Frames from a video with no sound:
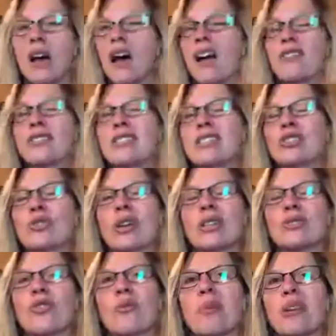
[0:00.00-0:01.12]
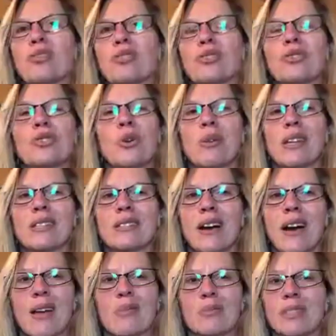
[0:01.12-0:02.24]
I've seen transformation so many
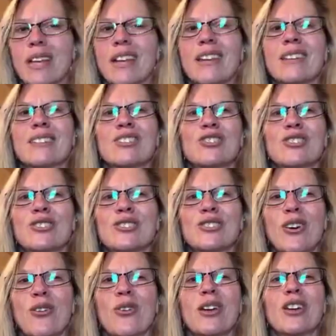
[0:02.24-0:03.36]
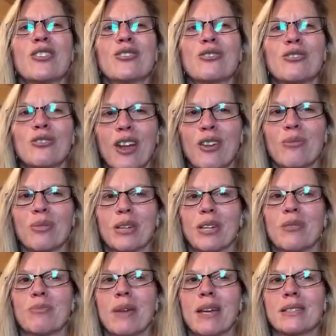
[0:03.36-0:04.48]
times, and it is just so incredibly
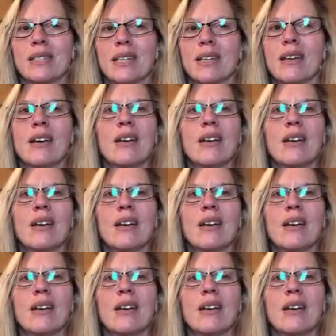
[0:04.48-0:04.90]
amazing.